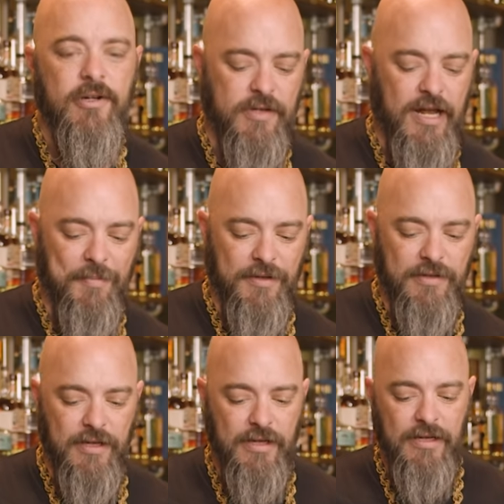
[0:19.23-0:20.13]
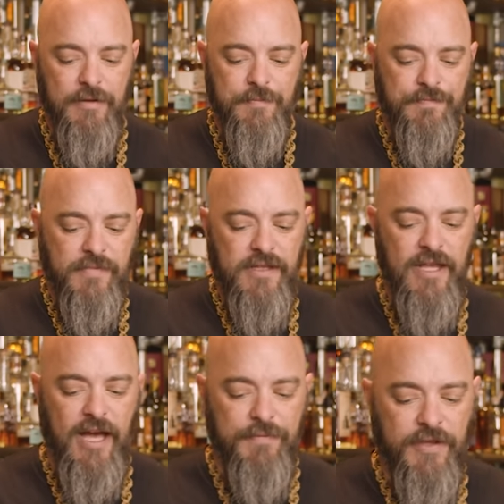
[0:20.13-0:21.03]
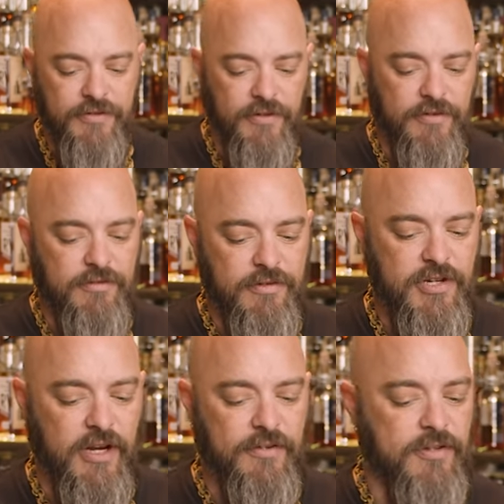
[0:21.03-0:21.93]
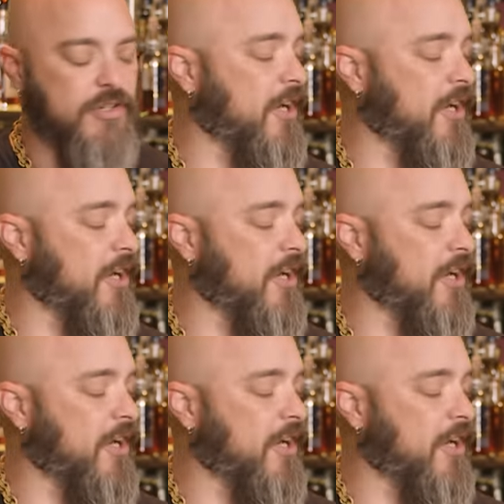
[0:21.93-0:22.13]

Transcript: here's what happened. He's a rep that got... Yeah, this is Jason